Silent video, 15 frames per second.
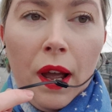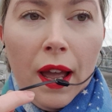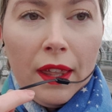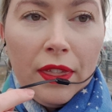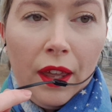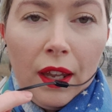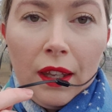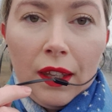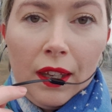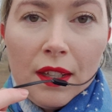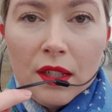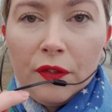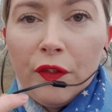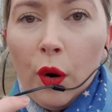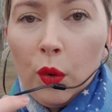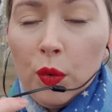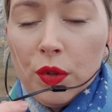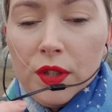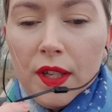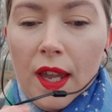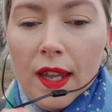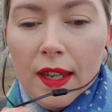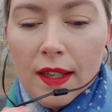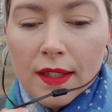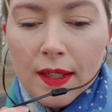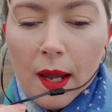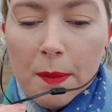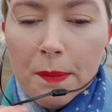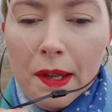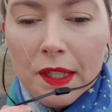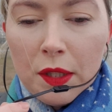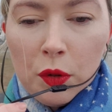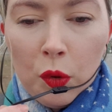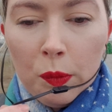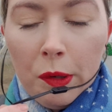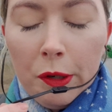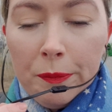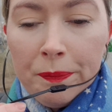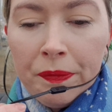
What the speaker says: I think, is false. It is a misnomer.